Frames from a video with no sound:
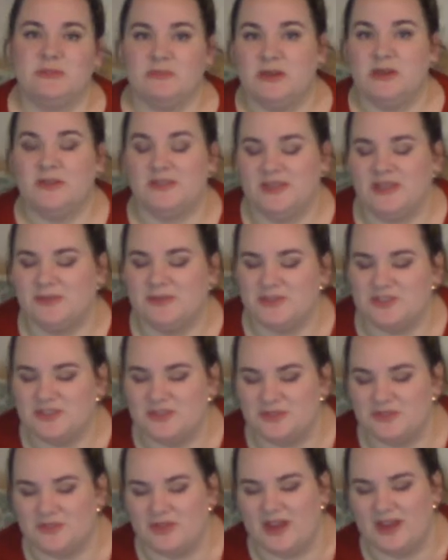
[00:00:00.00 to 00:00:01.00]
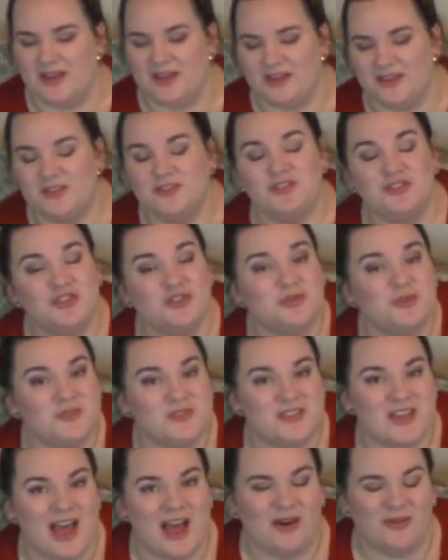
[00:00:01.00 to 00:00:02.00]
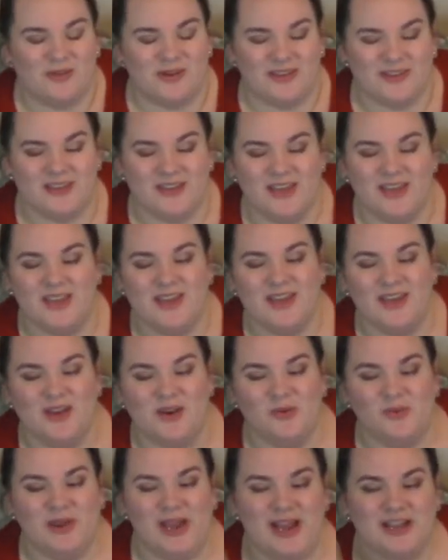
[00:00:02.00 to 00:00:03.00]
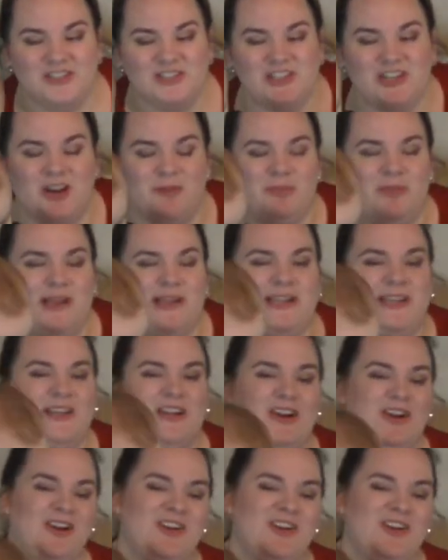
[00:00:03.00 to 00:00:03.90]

remote, he would choose that, choose that one. We actually are planning